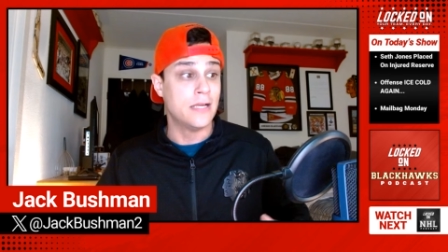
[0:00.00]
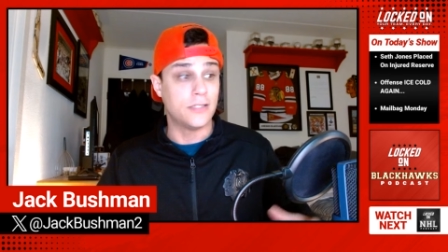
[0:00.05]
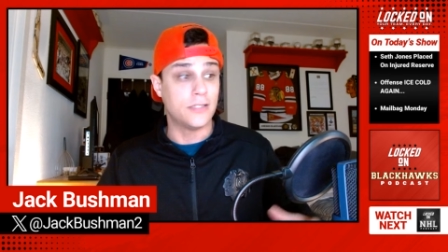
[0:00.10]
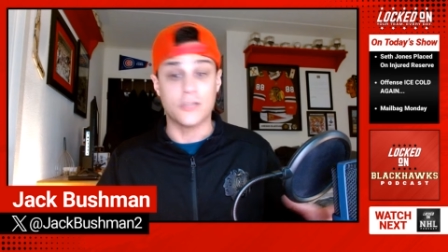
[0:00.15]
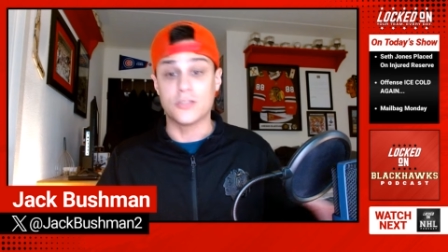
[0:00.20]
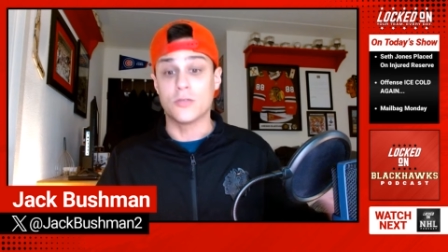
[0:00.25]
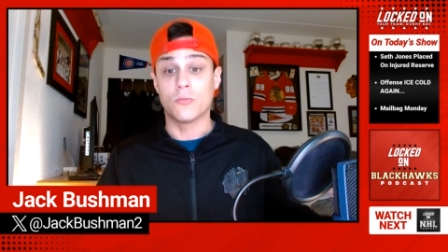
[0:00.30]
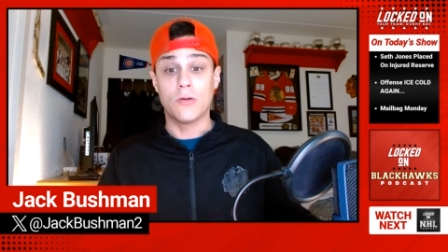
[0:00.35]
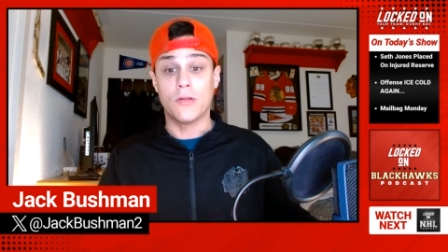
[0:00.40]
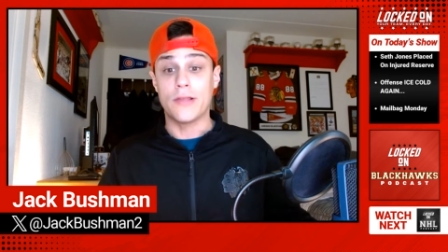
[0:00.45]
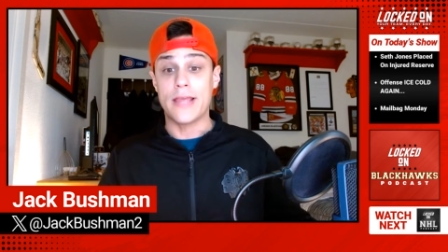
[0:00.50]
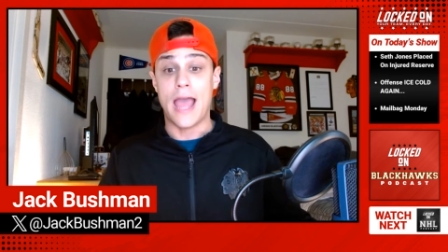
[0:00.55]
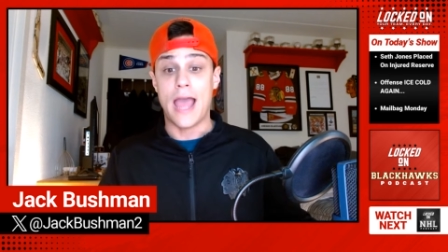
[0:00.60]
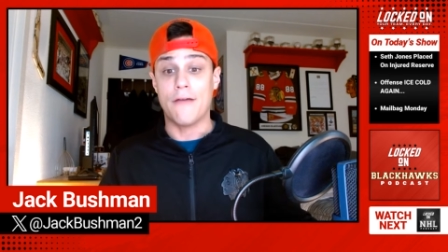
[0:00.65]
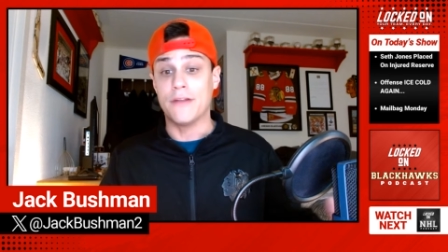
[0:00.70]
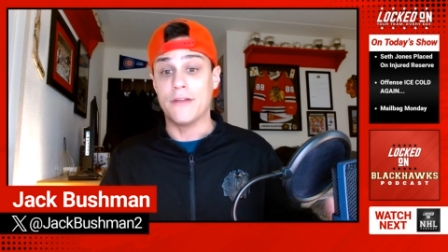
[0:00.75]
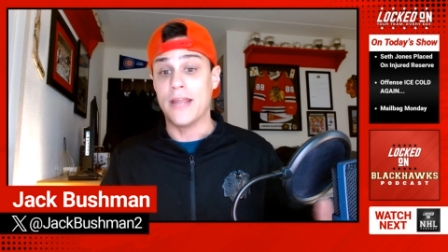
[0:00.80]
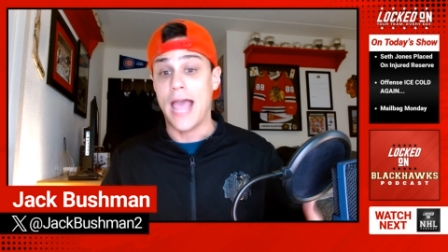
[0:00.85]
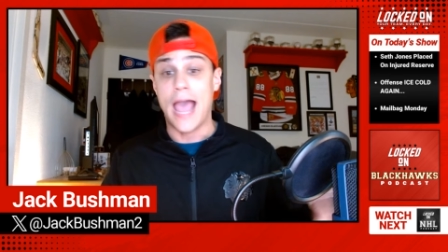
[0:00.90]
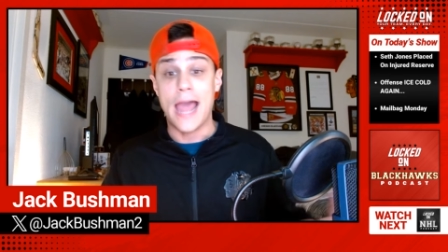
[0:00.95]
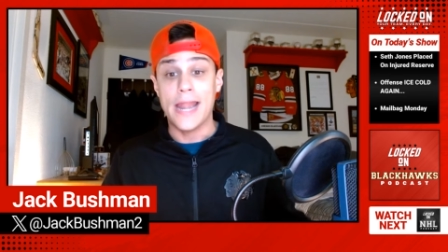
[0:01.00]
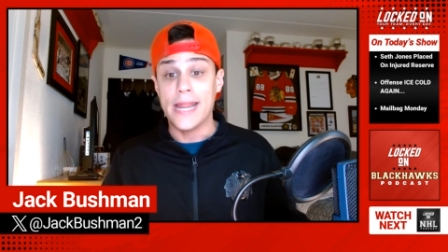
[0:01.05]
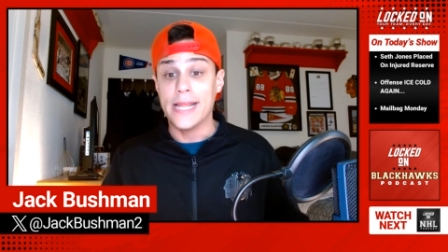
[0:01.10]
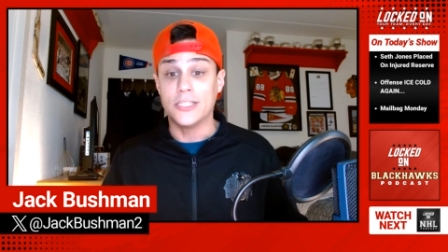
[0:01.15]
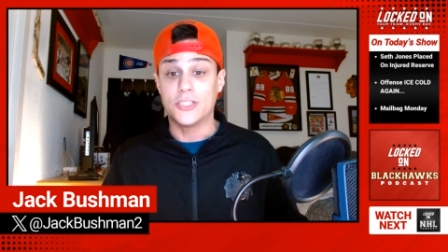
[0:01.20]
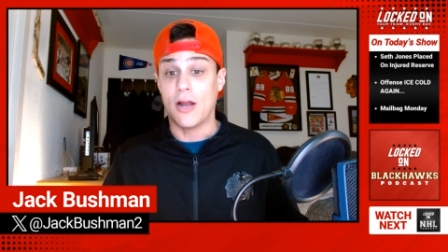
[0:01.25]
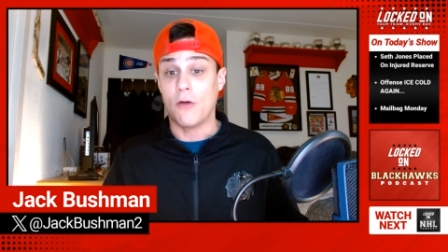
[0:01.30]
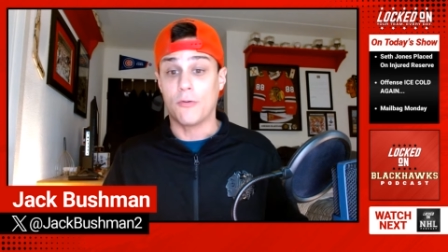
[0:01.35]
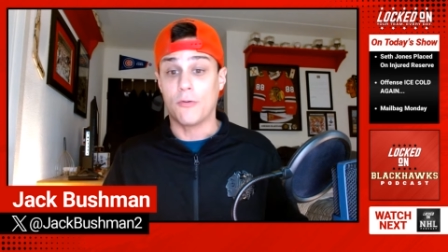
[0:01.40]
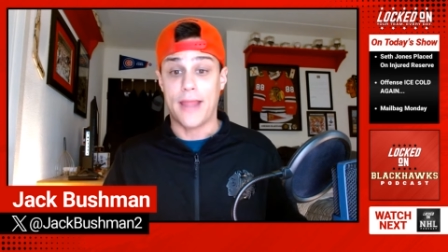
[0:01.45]
doesn't really have an
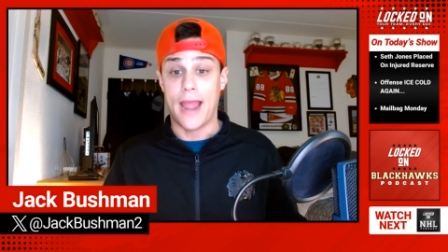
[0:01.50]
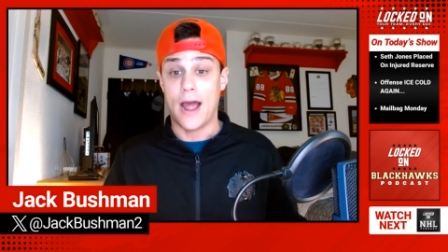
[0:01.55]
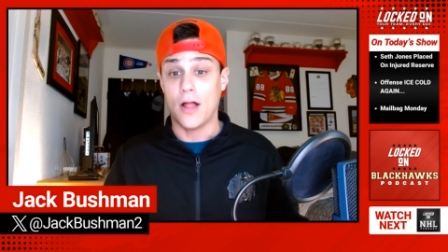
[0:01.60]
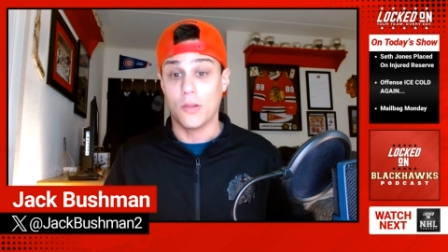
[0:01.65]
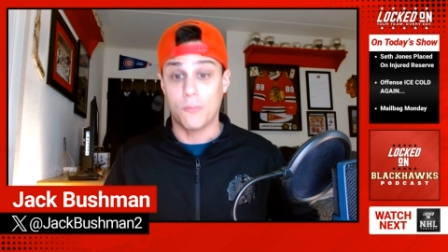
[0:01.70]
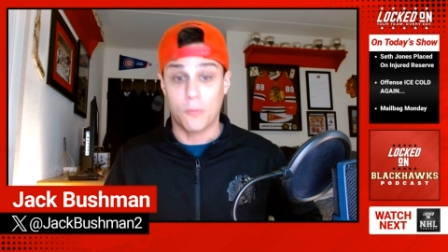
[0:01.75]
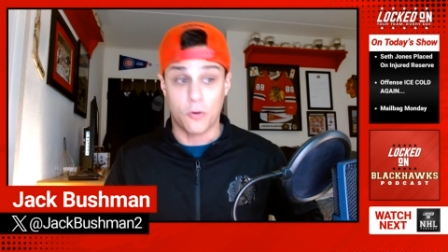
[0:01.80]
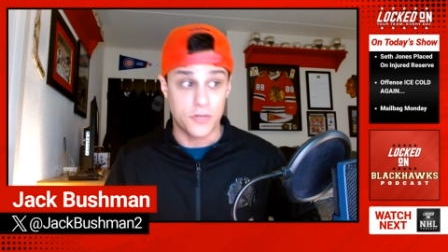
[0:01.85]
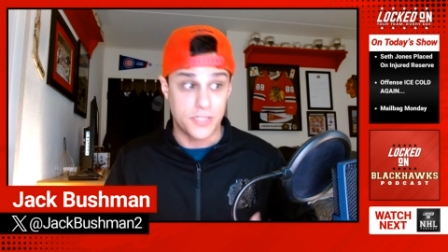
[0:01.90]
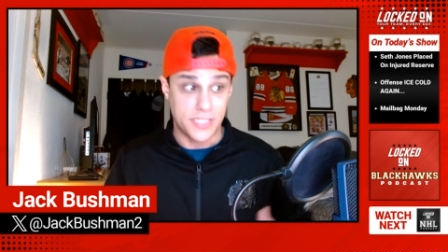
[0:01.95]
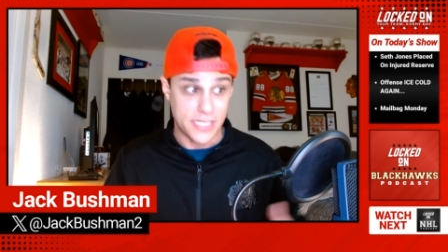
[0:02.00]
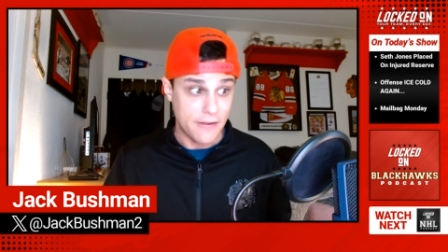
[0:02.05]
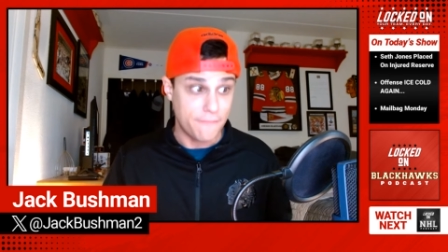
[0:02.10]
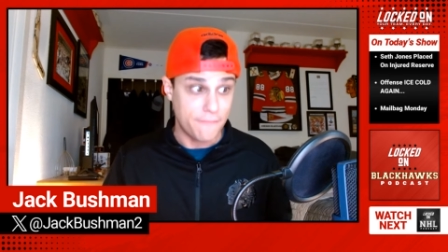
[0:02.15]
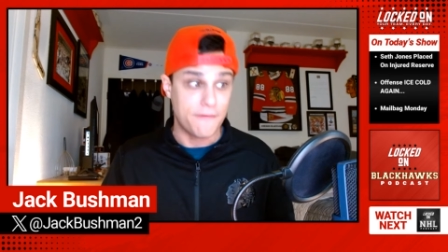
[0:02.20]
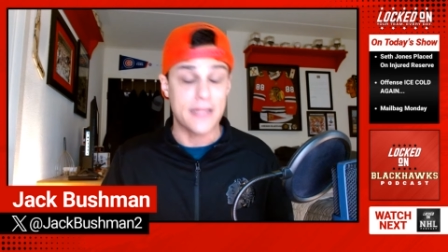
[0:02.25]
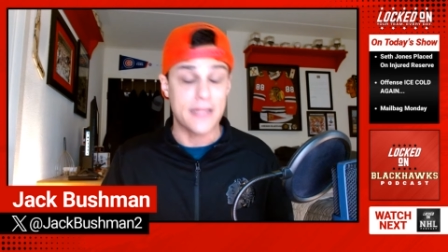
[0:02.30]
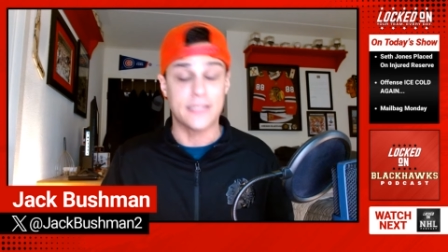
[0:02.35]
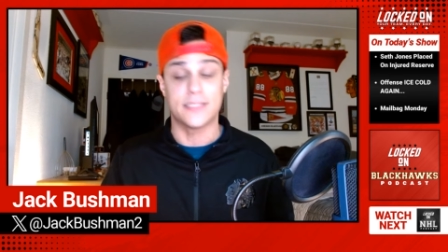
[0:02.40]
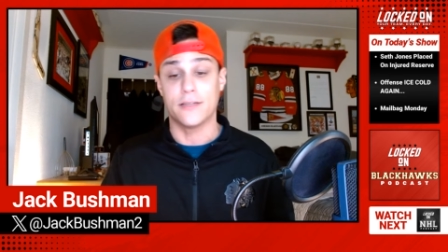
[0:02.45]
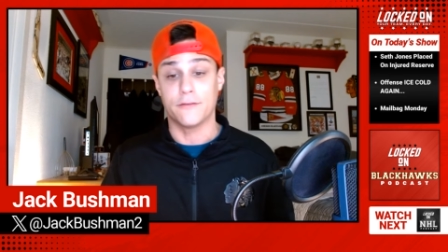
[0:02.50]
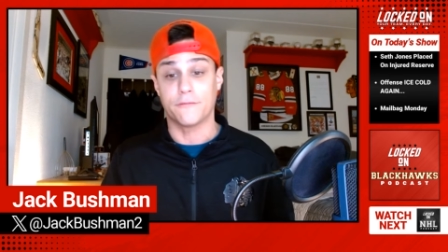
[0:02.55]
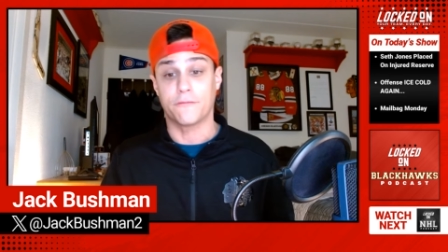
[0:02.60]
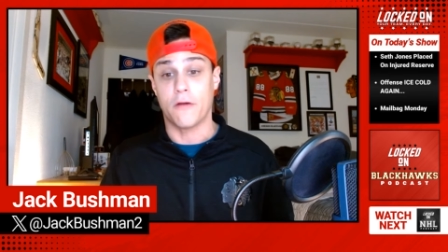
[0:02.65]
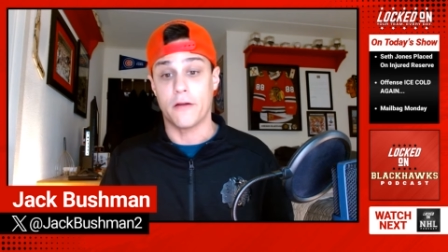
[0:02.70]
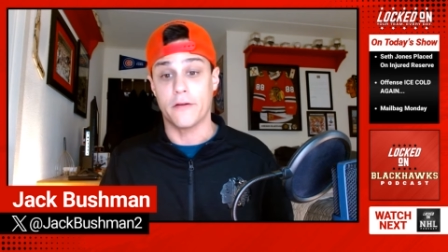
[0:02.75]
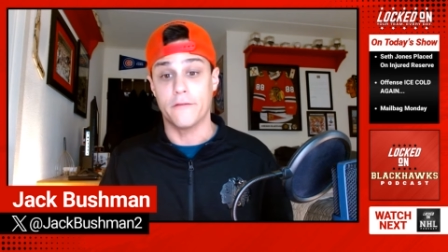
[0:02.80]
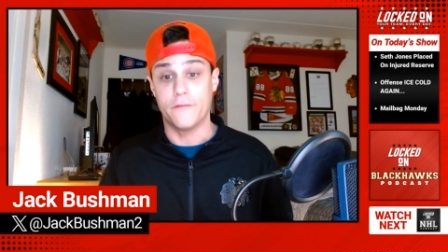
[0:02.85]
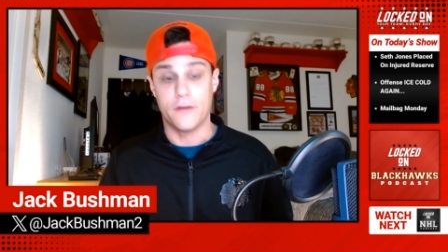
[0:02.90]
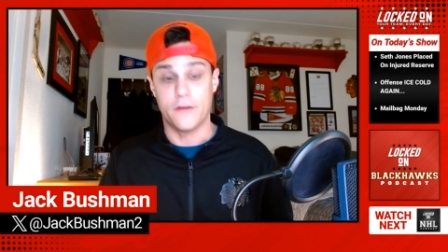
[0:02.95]
NHL caliber defense in
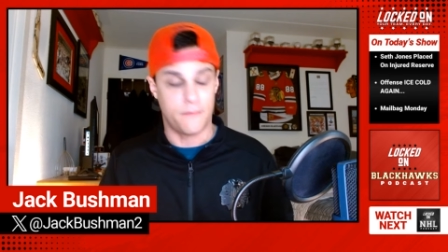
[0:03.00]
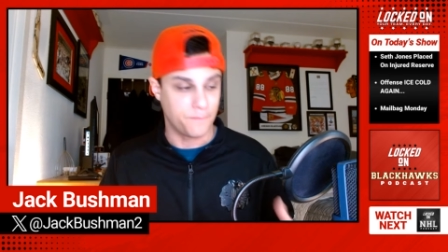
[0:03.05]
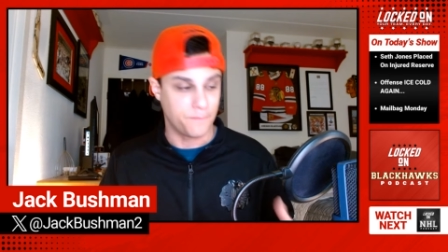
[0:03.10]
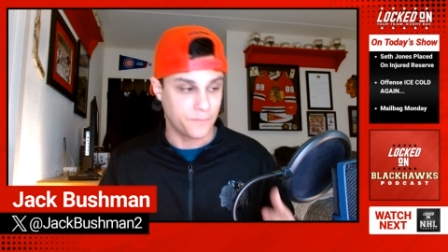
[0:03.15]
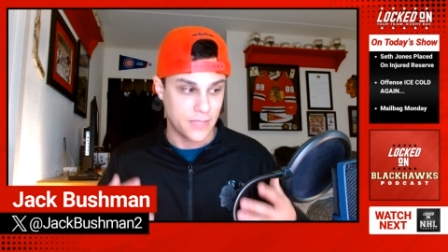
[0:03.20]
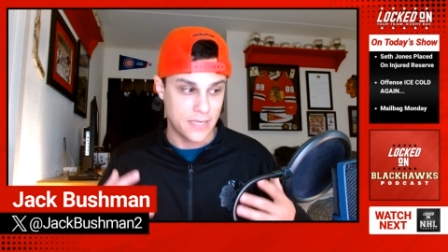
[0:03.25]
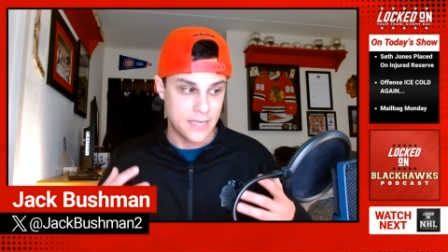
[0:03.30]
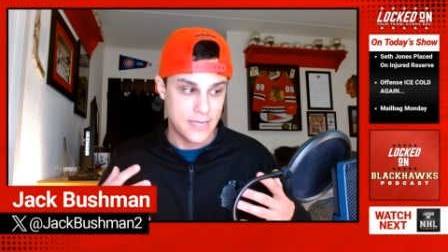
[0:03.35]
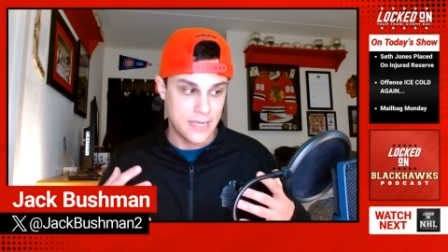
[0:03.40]
front of him.